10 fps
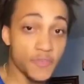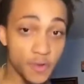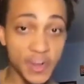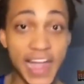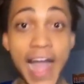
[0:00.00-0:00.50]
you're
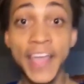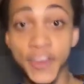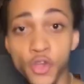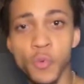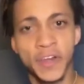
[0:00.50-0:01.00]
a guy and
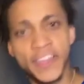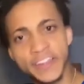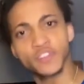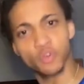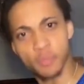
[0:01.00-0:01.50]
you want to get a
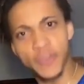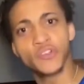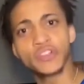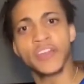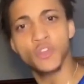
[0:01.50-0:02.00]
little bigger,
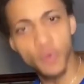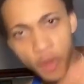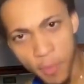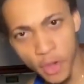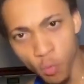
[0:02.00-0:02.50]
like you want a
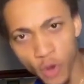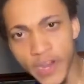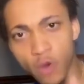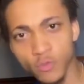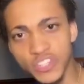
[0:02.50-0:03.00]
better
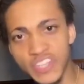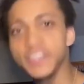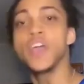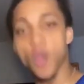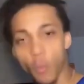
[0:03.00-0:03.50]
workout routine,
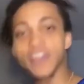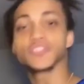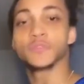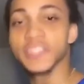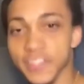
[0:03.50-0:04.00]
watch the
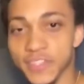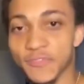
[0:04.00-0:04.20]
rest of this